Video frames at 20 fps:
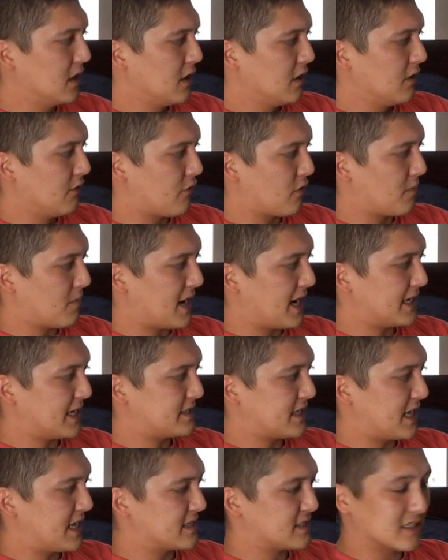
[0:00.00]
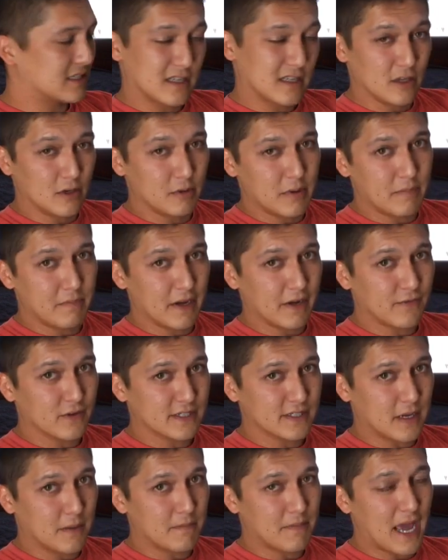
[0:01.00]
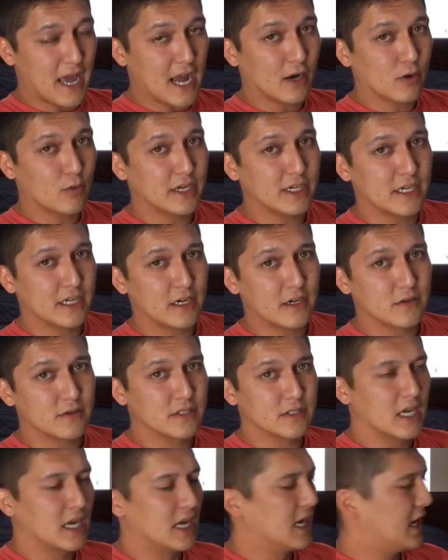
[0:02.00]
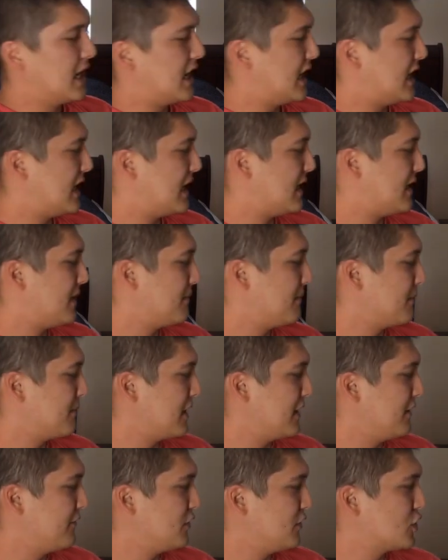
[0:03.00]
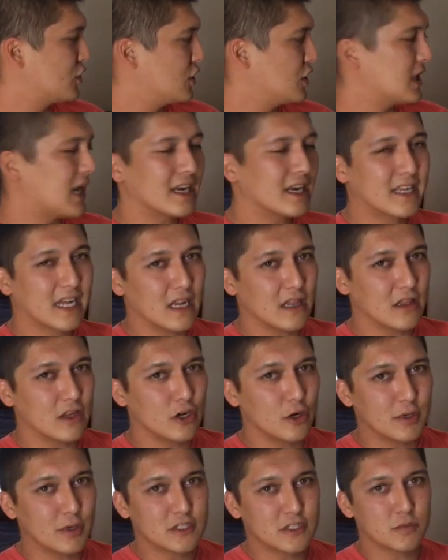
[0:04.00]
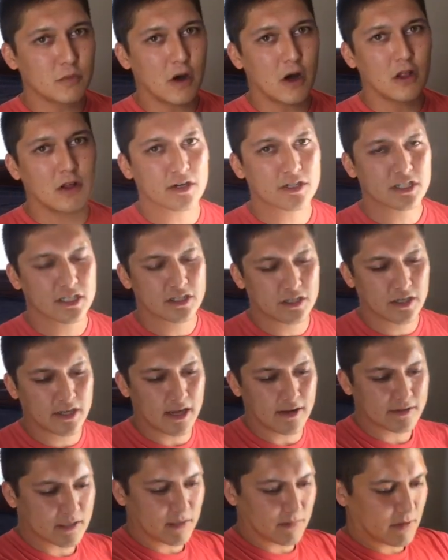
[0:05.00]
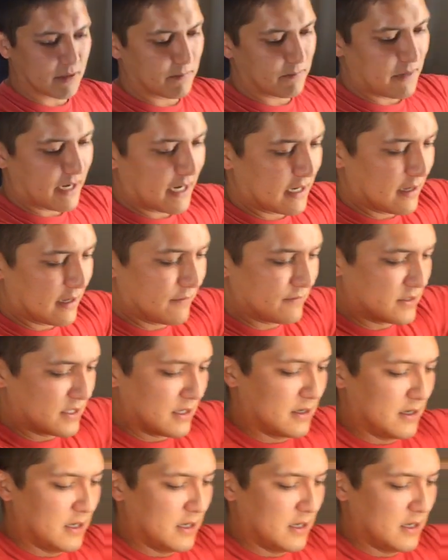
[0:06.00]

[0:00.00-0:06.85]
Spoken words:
for my taste. It's a little bit big for some back windows. If you could, I'd get a little bit smaller just so you have something big enough to